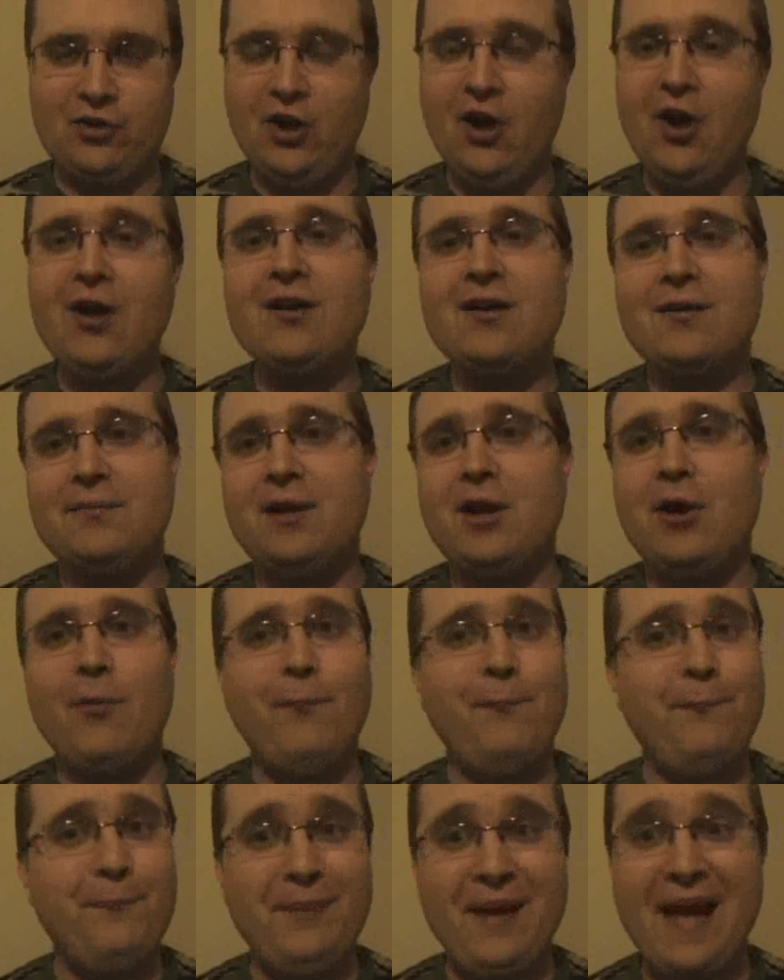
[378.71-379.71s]
Talk
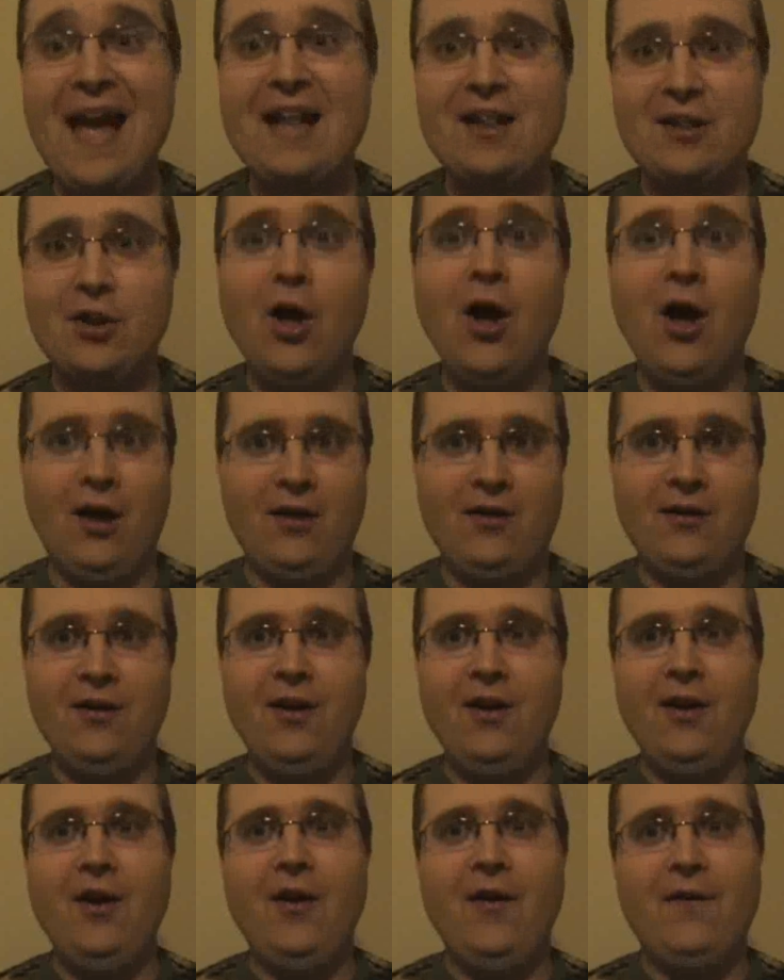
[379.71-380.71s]
about bad luck
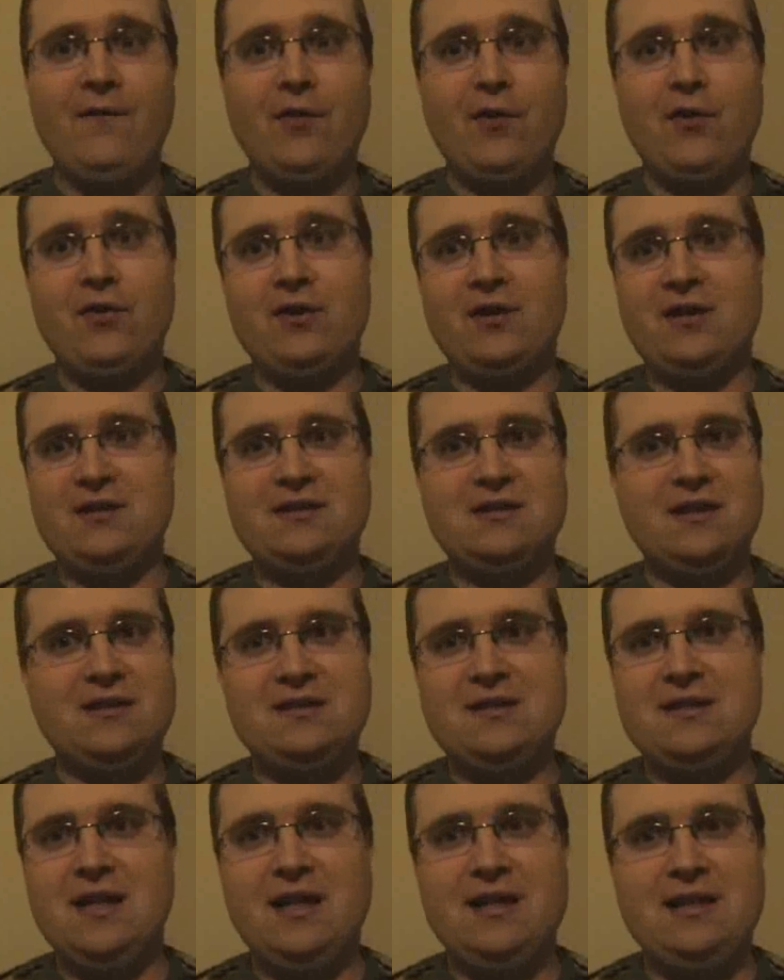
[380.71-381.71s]
for the
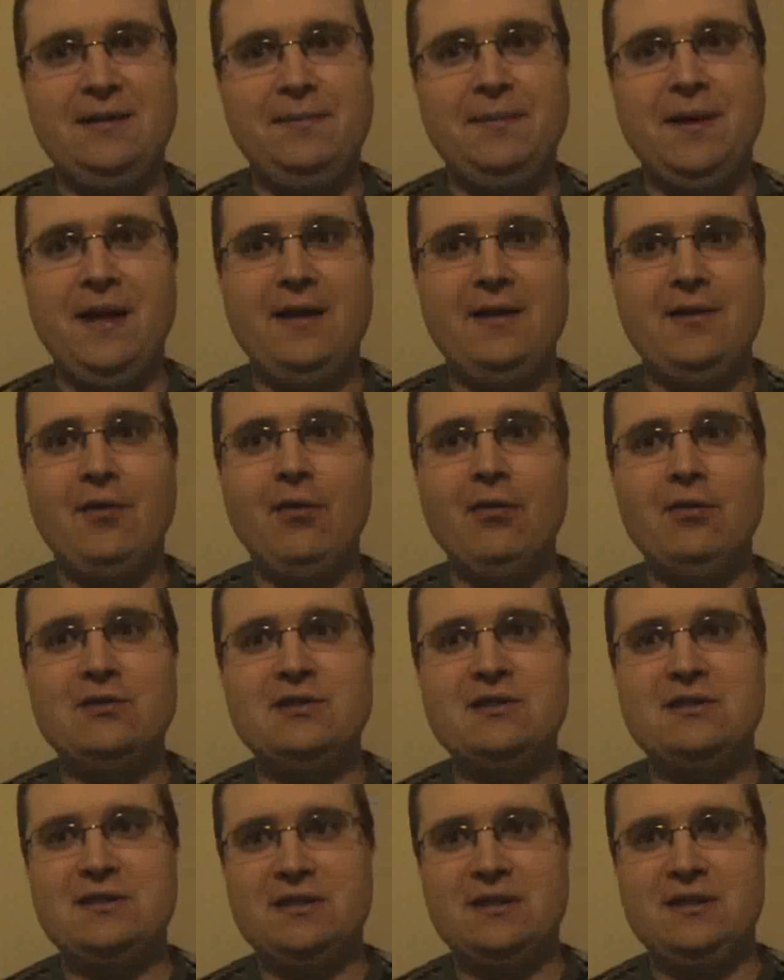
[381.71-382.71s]
Cincinnati
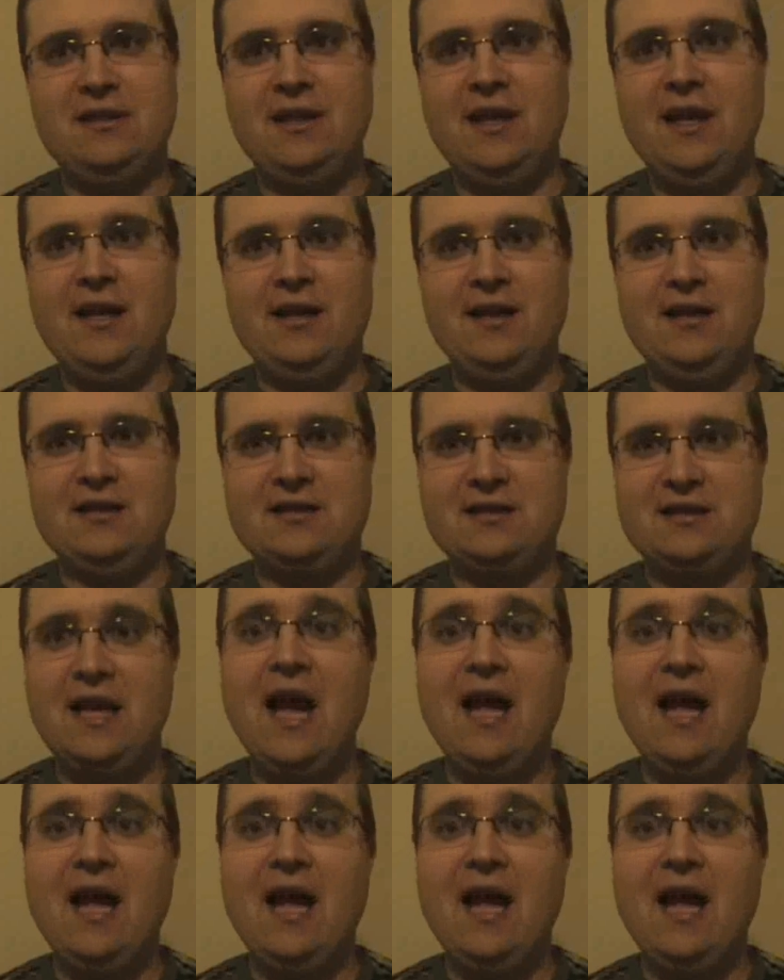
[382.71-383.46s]
Bengals in the 80s.